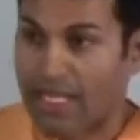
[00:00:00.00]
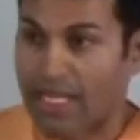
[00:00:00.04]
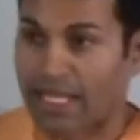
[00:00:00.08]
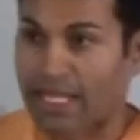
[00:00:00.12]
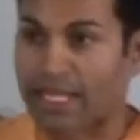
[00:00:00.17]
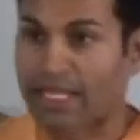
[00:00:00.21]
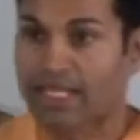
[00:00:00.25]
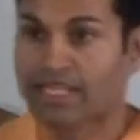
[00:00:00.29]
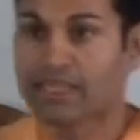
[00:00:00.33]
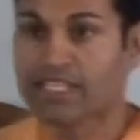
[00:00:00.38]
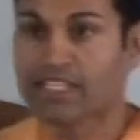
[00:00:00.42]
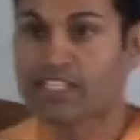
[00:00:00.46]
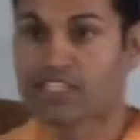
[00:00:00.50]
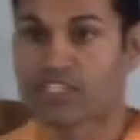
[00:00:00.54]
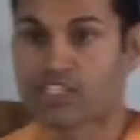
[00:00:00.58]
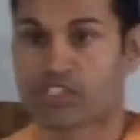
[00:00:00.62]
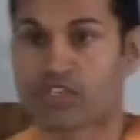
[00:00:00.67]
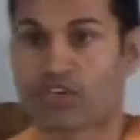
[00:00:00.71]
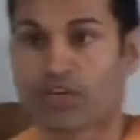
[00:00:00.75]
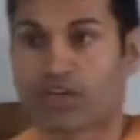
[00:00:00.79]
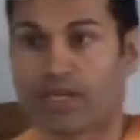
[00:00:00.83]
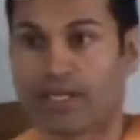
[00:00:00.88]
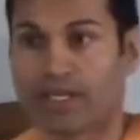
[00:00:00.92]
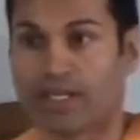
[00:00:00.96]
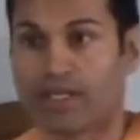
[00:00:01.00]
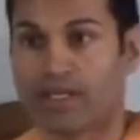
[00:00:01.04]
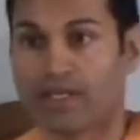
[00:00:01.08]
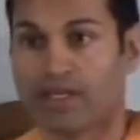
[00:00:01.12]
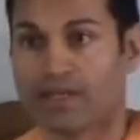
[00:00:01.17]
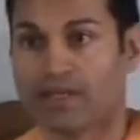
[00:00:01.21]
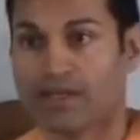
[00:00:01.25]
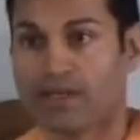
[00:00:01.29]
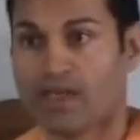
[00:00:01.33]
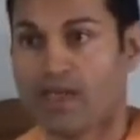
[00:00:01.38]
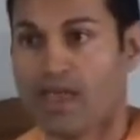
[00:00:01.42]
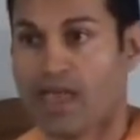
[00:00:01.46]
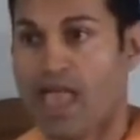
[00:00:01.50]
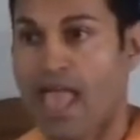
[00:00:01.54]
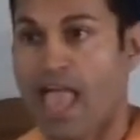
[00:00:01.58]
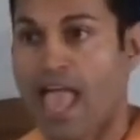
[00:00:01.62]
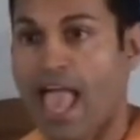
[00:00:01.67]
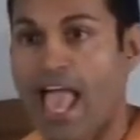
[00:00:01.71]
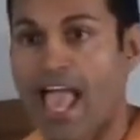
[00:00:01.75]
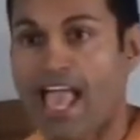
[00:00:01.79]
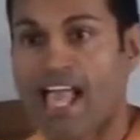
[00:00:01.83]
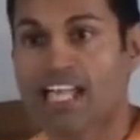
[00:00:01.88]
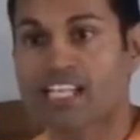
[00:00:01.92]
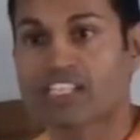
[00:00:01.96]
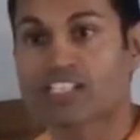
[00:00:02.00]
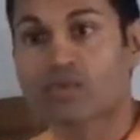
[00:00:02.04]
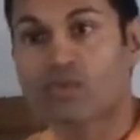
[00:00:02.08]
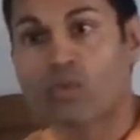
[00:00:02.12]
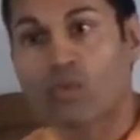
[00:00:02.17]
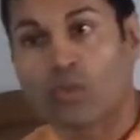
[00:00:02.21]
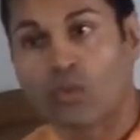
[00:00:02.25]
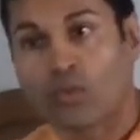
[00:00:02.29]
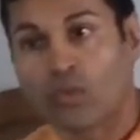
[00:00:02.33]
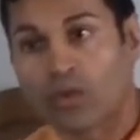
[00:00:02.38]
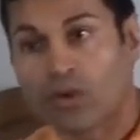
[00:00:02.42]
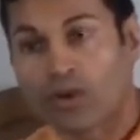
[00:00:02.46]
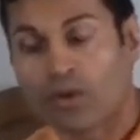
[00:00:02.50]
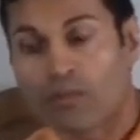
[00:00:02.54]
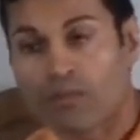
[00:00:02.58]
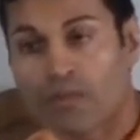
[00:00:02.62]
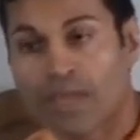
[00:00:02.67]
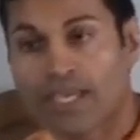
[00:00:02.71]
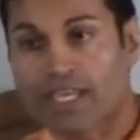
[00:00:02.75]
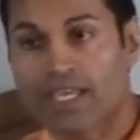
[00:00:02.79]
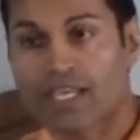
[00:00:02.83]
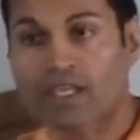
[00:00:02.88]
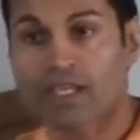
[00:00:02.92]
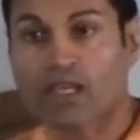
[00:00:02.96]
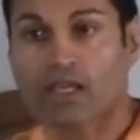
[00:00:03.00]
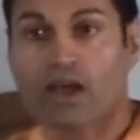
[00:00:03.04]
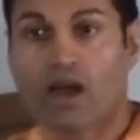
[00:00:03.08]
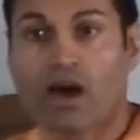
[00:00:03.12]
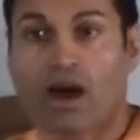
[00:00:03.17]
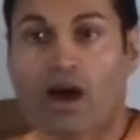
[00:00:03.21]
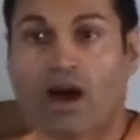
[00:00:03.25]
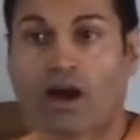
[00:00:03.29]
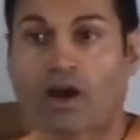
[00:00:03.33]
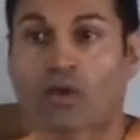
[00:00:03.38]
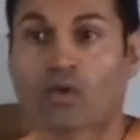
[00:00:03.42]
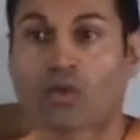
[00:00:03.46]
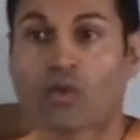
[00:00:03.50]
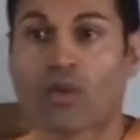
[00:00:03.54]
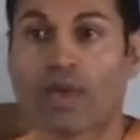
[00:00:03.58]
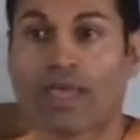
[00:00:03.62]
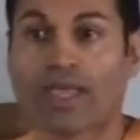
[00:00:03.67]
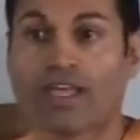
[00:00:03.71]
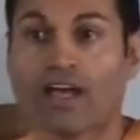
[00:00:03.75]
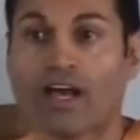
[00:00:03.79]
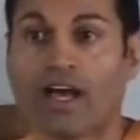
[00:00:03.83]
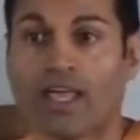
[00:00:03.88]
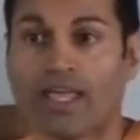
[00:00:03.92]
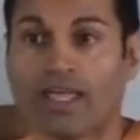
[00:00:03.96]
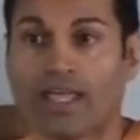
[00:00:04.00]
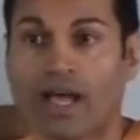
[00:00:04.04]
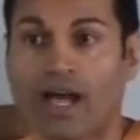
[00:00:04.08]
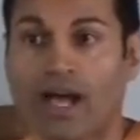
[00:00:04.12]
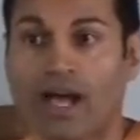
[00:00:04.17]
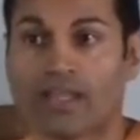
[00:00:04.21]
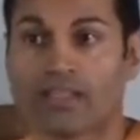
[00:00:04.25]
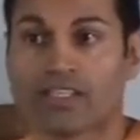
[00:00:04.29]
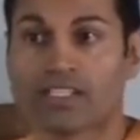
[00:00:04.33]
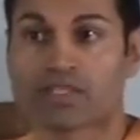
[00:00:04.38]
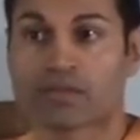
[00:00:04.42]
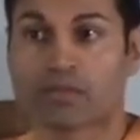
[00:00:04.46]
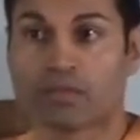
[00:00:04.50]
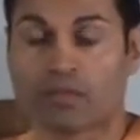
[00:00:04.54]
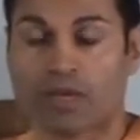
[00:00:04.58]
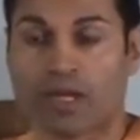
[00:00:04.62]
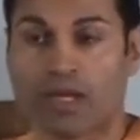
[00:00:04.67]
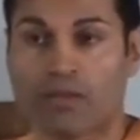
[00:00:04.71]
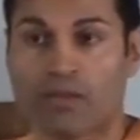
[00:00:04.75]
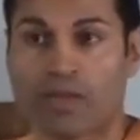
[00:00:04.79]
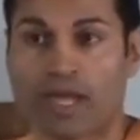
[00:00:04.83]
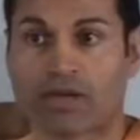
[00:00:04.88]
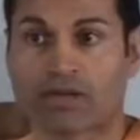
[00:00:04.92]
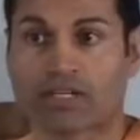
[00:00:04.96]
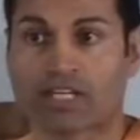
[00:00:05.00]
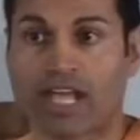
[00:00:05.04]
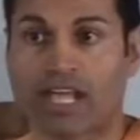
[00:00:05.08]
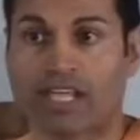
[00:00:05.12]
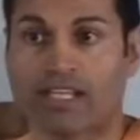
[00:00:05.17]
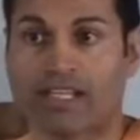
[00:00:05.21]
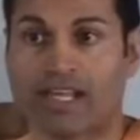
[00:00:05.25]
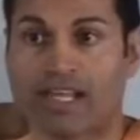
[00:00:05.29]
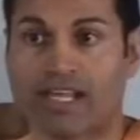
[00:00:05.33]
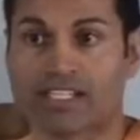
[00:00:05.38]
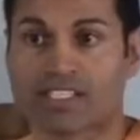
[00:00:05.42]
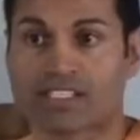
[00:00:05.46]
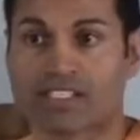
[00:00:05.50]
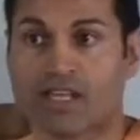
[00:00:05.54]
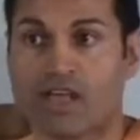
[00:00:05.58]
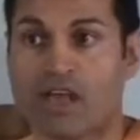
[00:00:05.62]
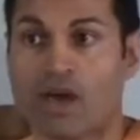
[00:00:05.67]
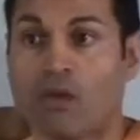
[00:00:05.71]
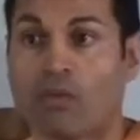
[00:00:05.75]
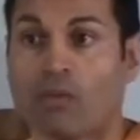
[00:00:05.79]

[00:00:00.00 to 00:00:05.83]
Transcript: in this journey, as we're making our way on this Mount Kailas,